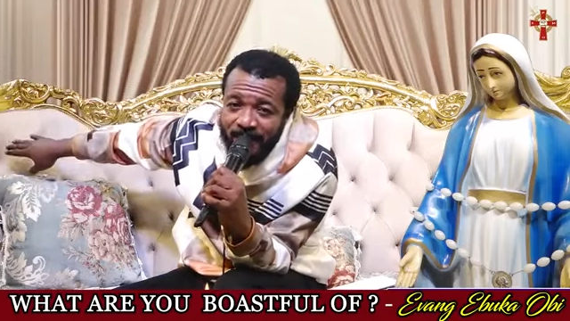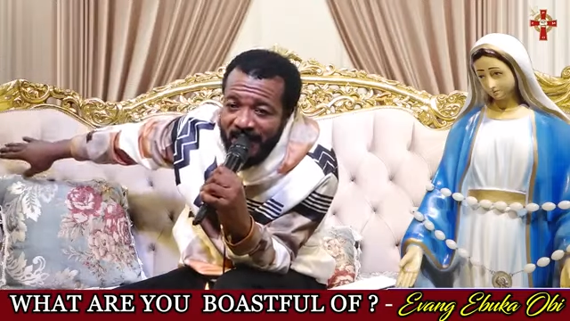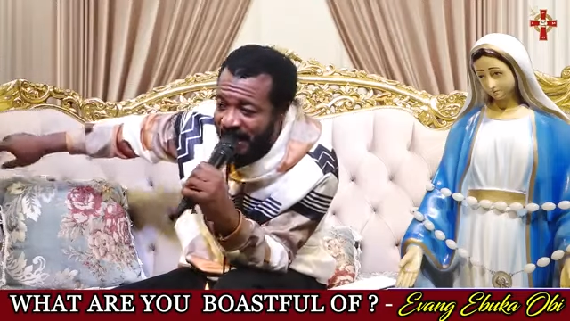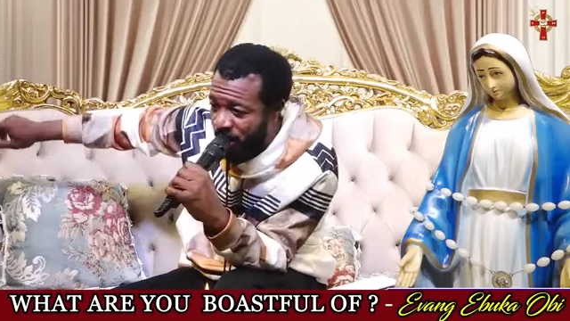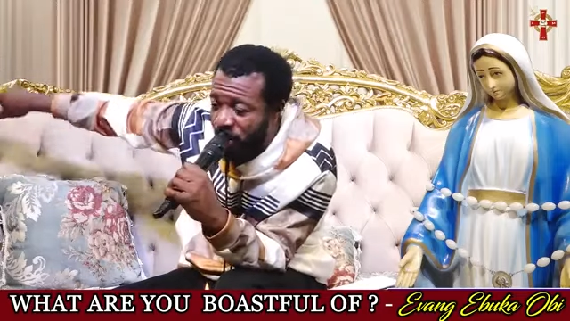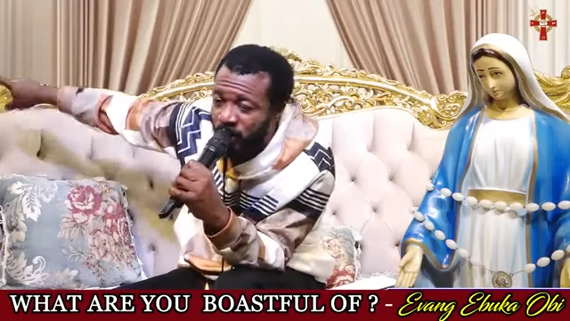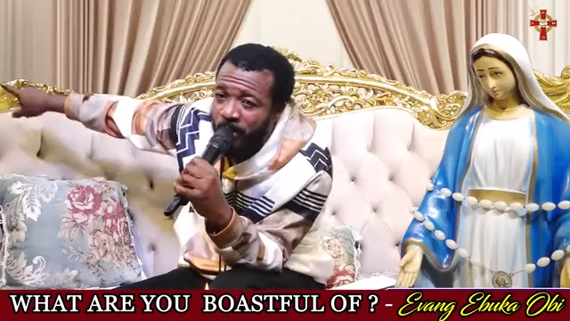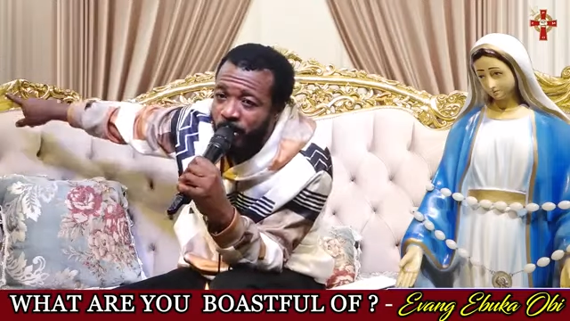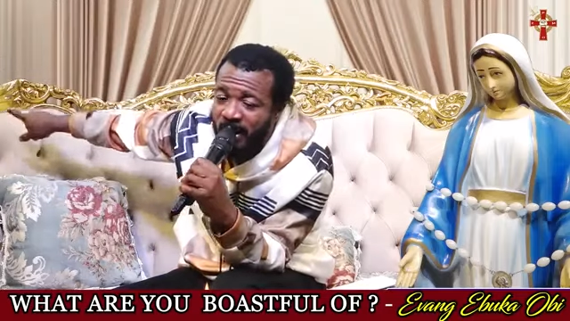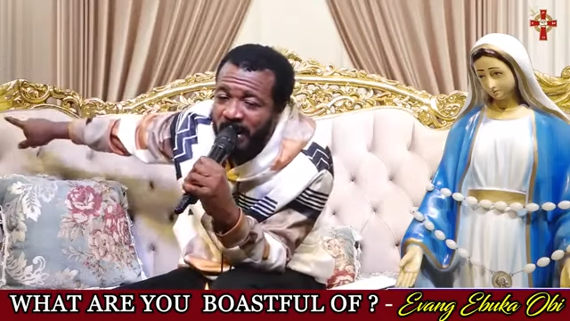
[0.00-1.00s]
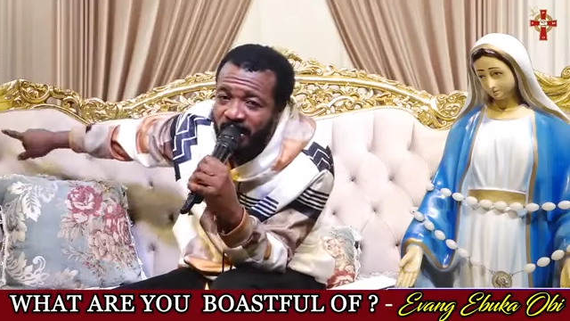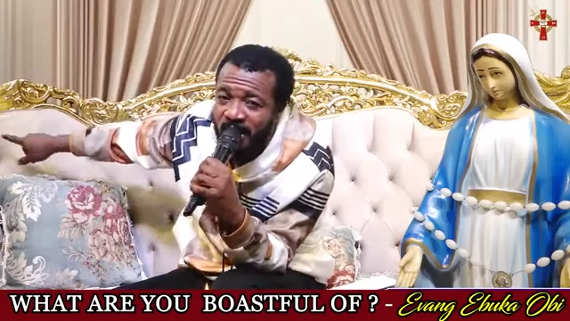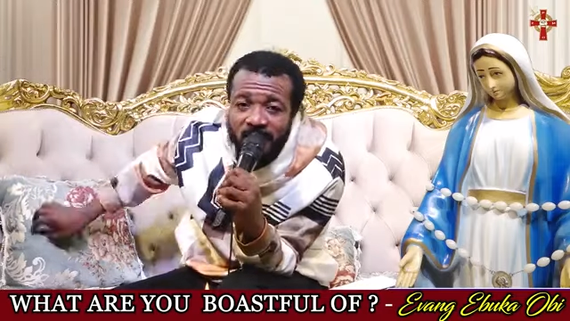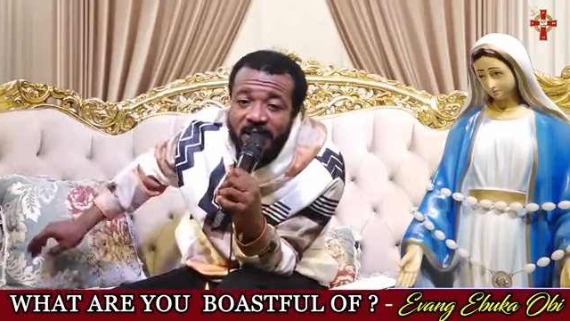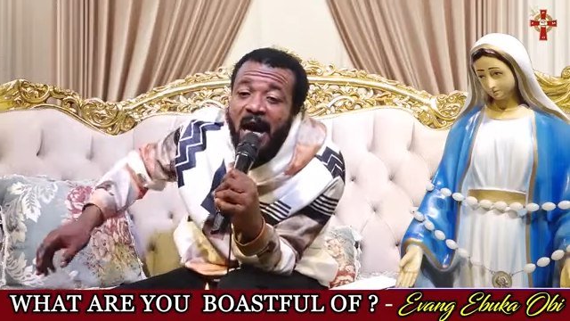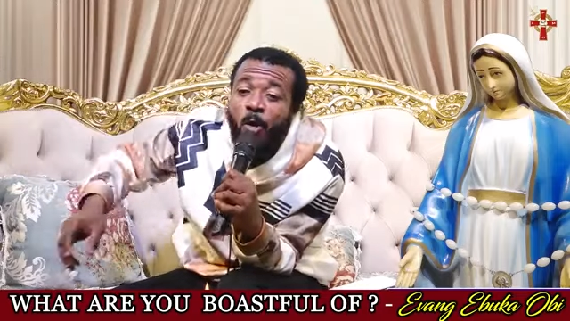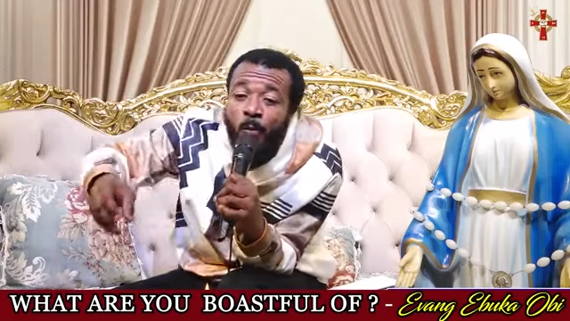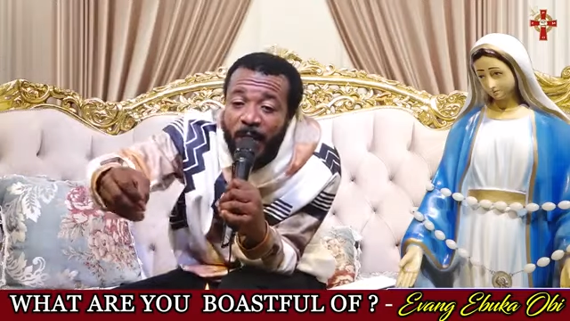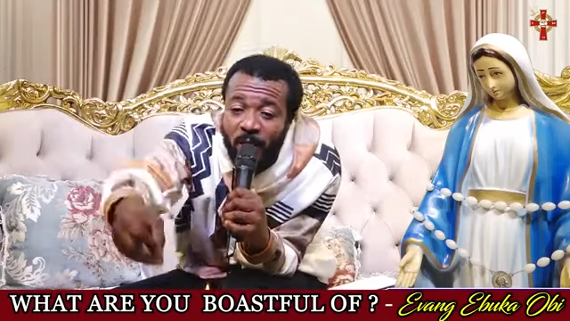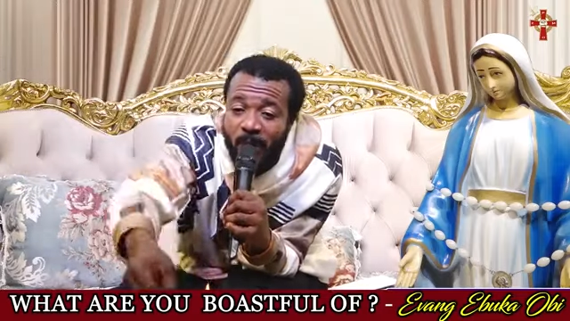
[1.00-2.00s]
Daddy, go to mortuary and stay. There will
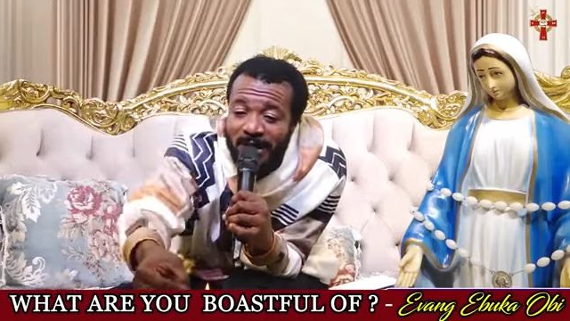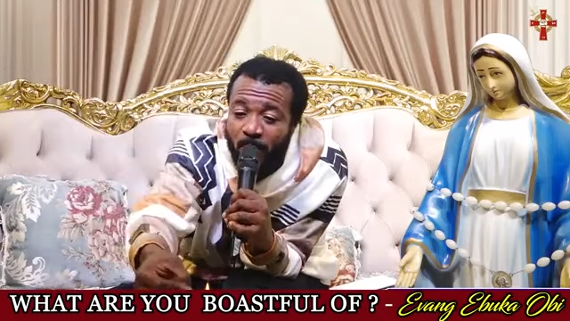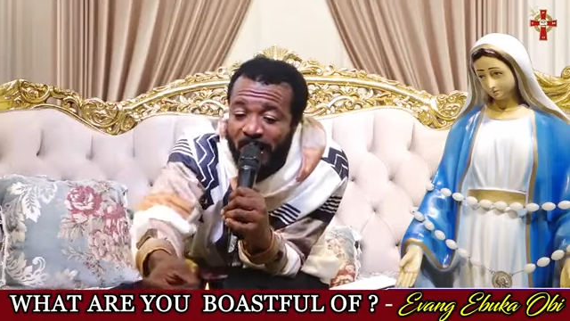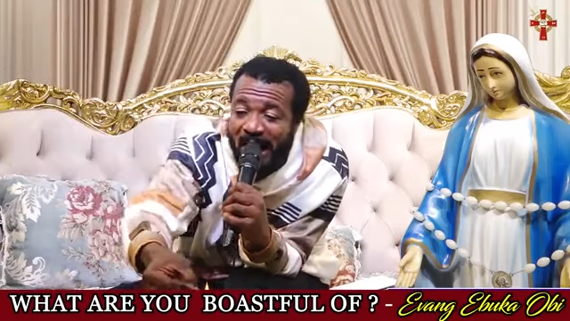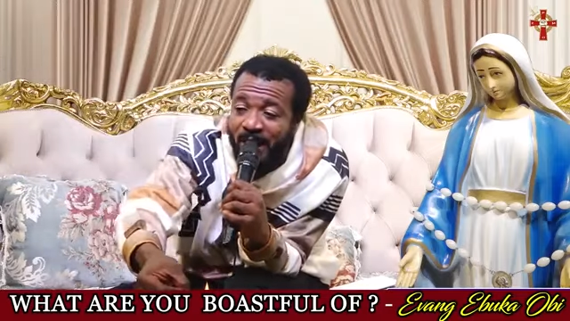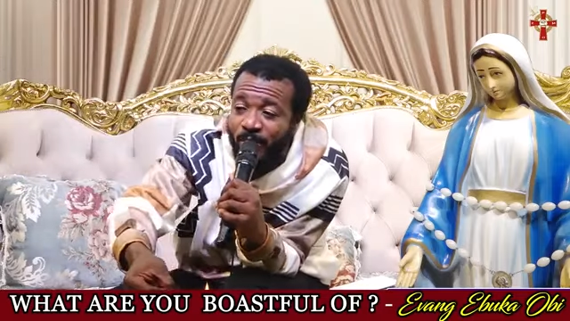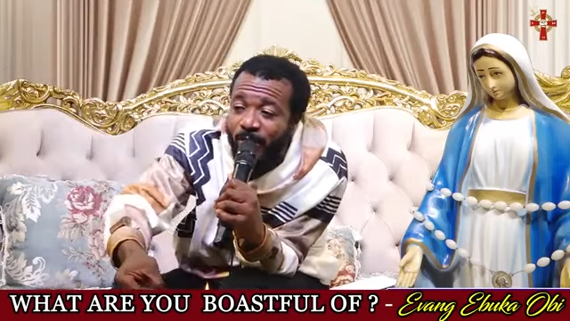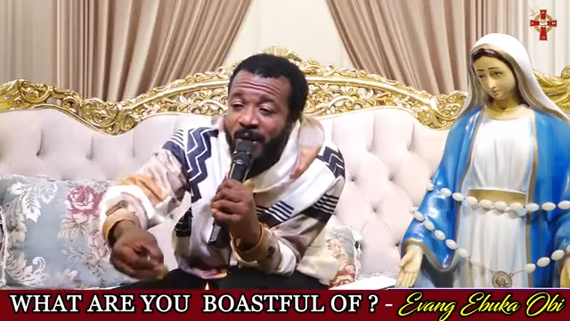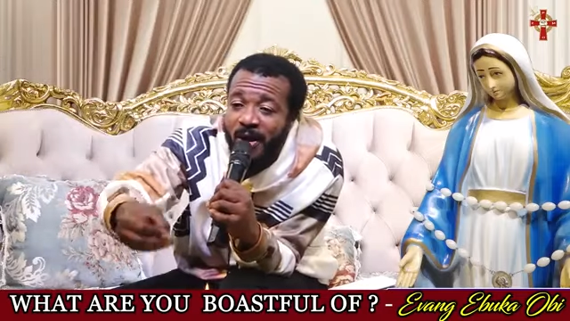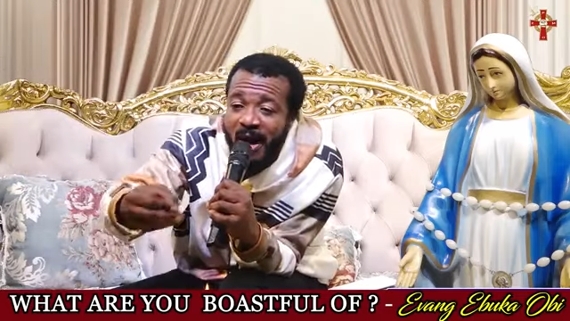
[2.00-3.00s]
be the one that will carry you